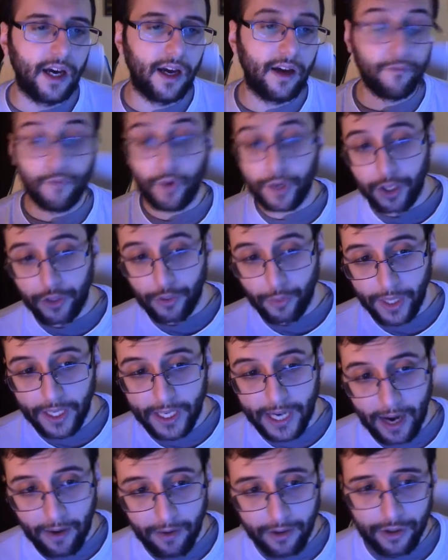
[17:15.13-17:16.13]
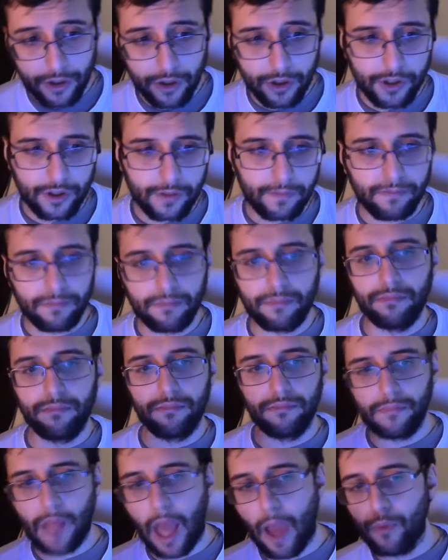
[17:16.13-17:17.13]
For the 3 characters,
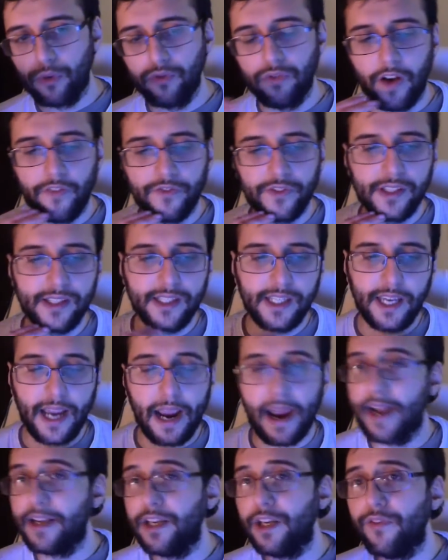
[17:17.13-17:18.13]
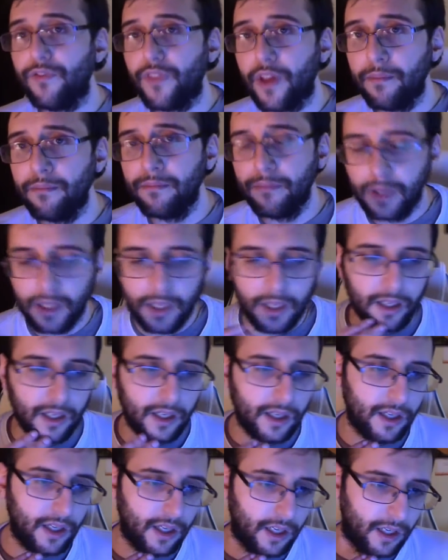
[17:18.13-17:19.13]
I would love to see any of them.
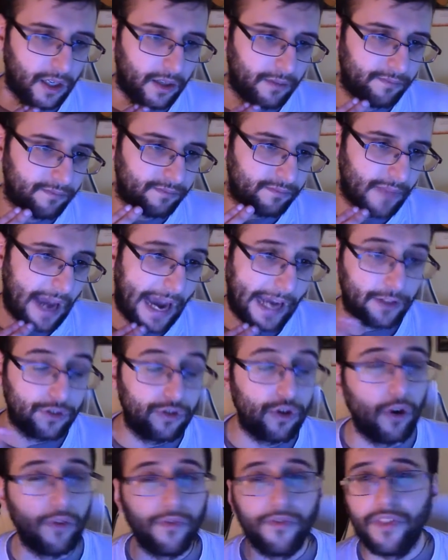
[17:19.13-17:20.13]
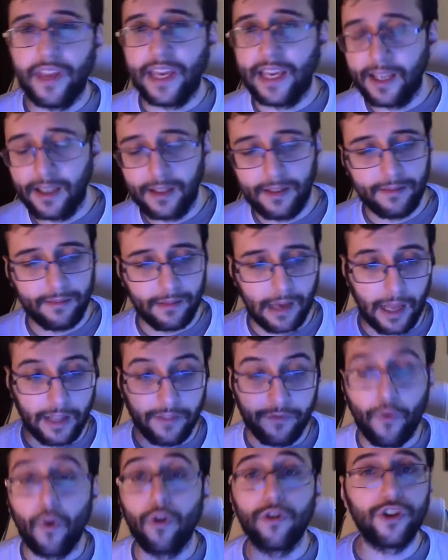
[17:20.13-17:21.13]
I don't think,
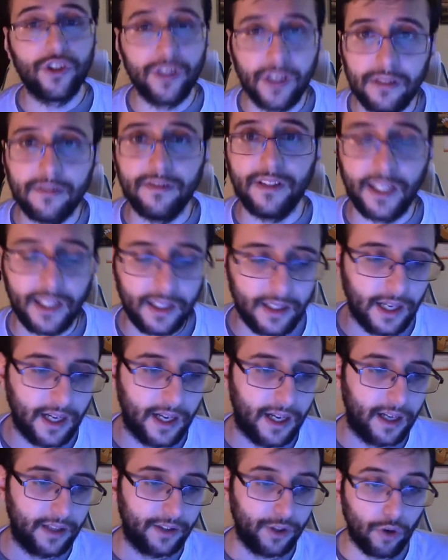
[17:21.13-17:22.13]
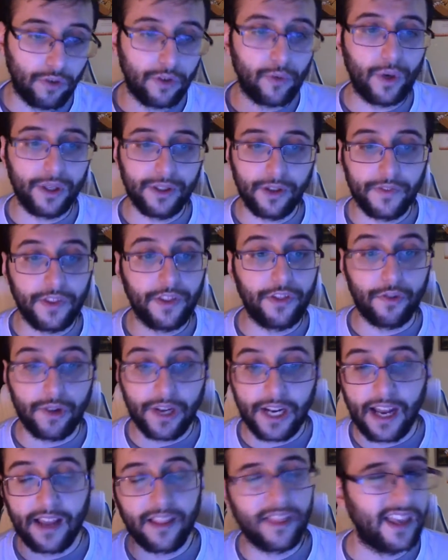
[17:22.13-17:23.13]
unfortunately, the only one of the
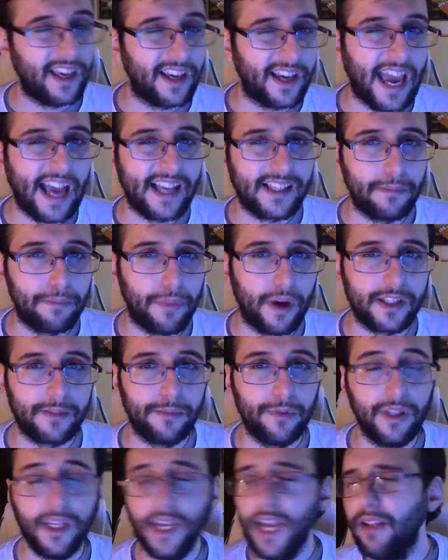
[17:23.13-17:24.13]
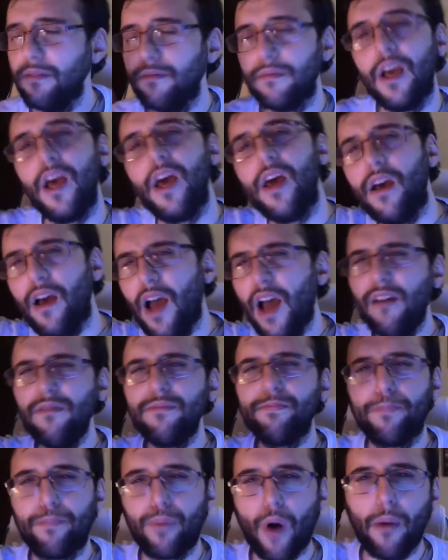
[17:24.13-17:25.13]
3 I think has a possibility, and
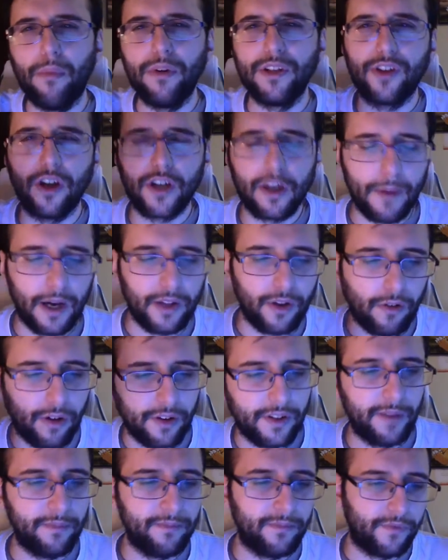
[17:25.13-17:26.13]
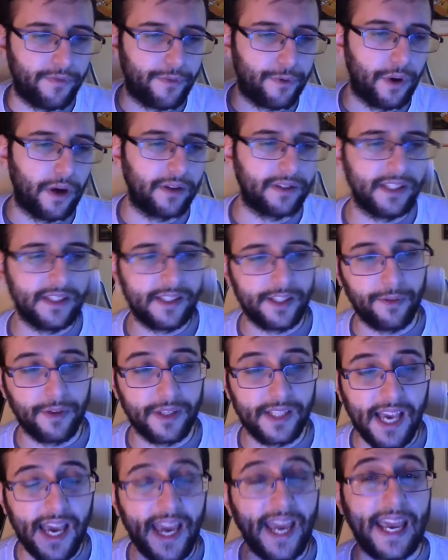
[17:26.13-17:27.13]
I'll probably talk about all of them throughout this
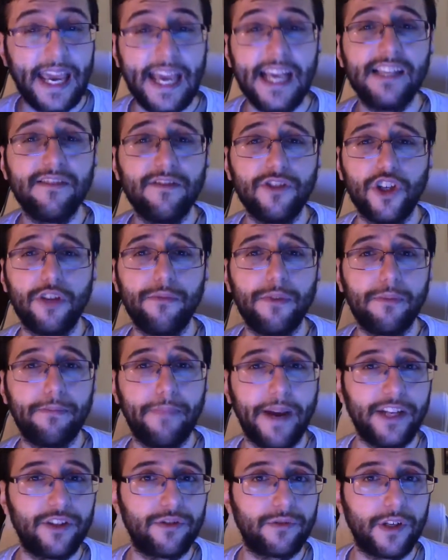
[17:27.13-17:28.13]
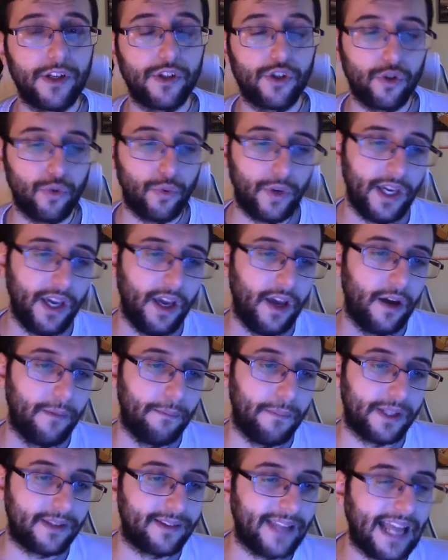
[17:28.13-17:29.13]
series, is legitimately Banjo-Kazooie,
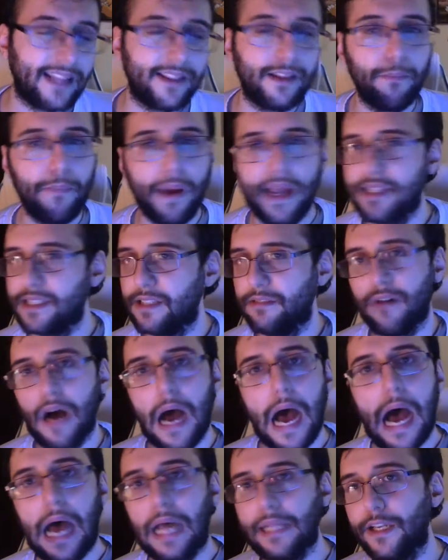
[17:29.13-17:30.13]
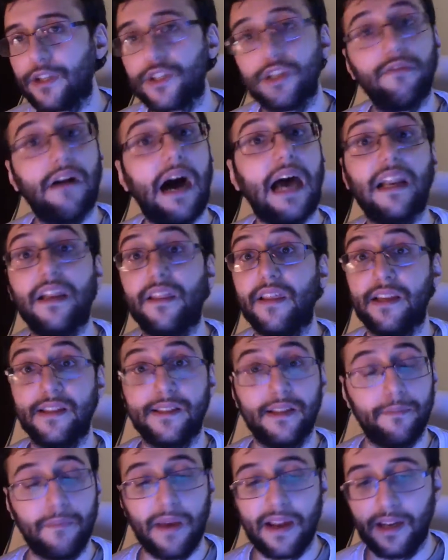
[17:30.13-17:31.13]
but that depends a lot. There's a lot of things
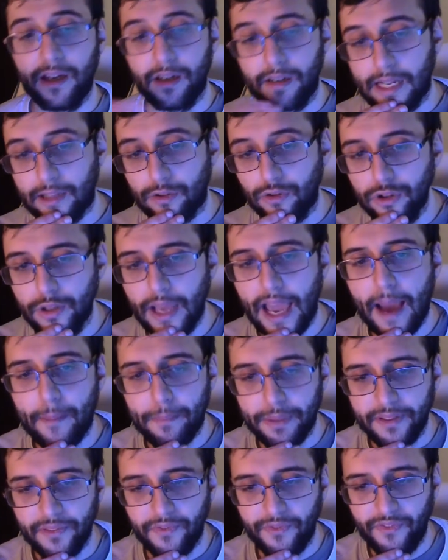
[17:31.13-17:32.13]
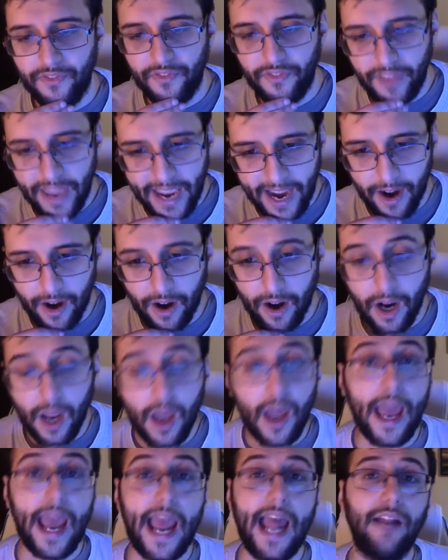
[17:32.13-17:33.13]
that could happen there,
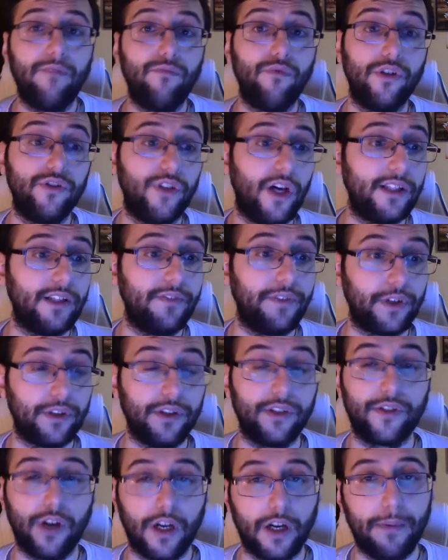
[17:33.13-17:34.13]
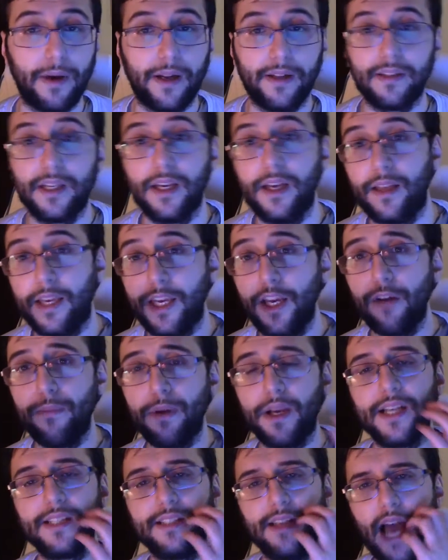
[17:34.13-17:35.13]
and we're not even going to talk about it here
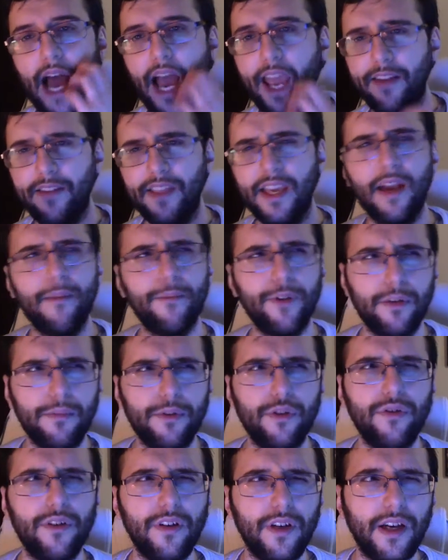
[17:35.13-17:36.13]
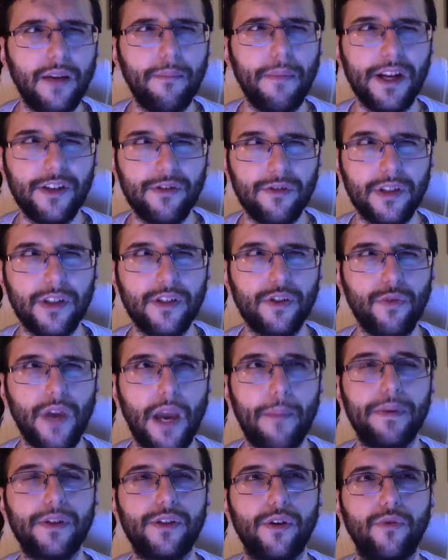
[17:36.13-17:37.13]
because I think I'm going to be doing a Banjo-Kazooie
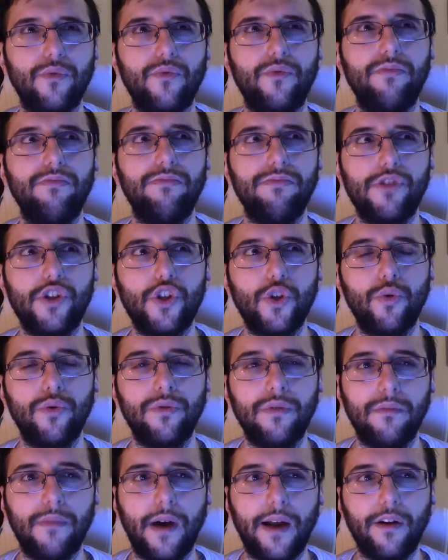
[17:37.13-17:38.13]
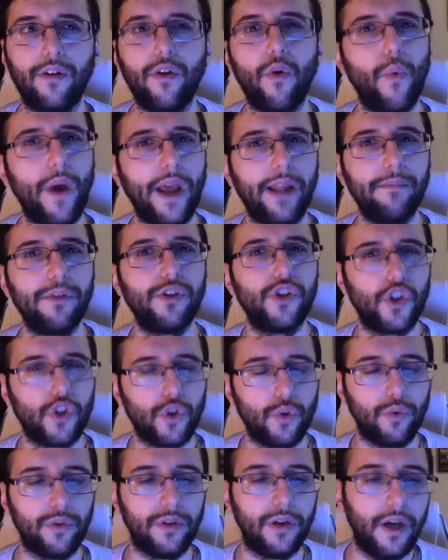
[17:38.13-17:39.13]
episode soon. I don't know when, but
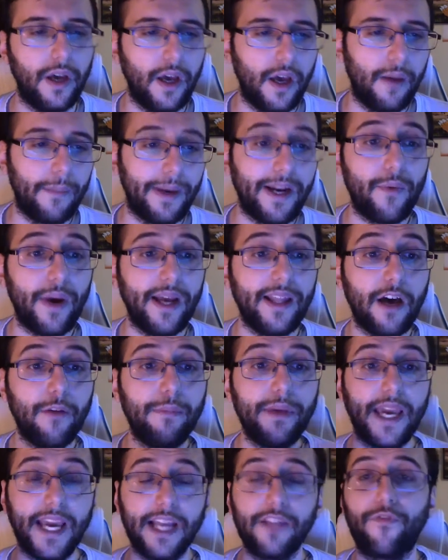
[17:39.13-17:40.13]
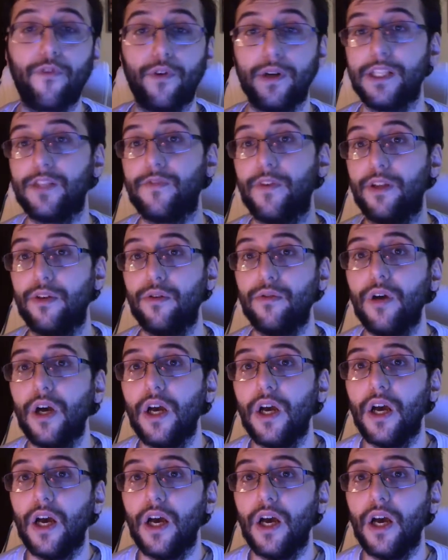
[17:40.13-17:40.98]
soon. Anyway, that'll be it for this video.